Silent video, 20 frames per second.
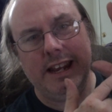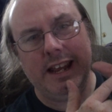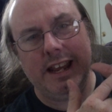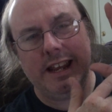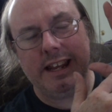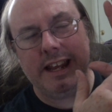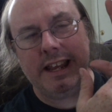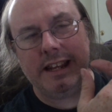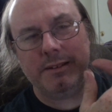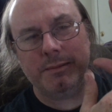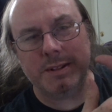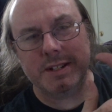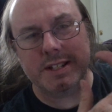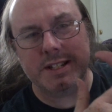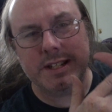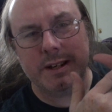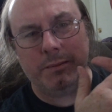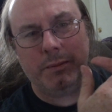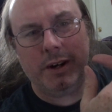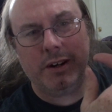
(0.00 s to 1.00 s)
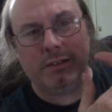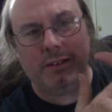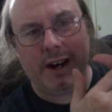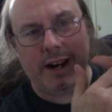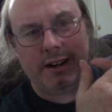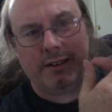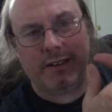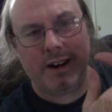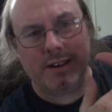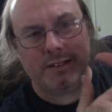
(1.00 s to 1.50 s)
it it was somewhere
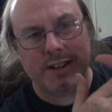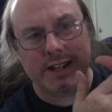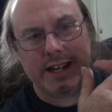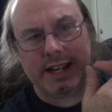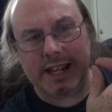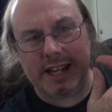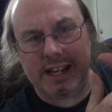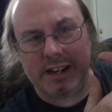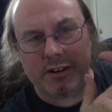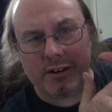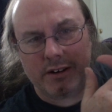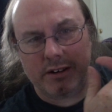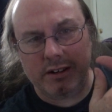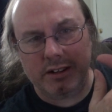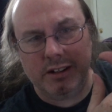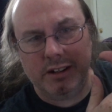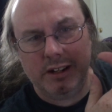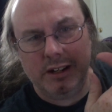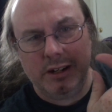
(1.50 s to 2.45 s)
right around in here